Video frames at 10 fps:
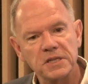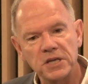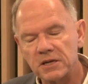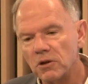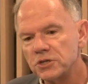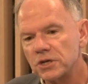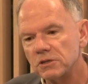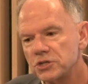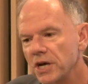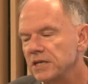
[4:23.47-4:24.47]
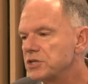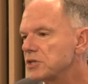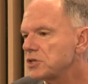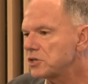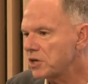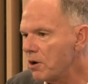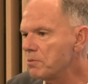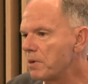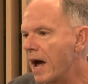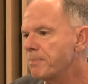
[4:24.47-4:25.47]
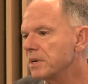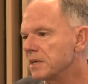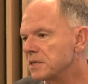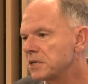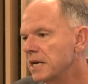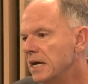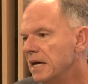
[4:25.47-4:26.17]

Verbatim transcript: technological change is so rapid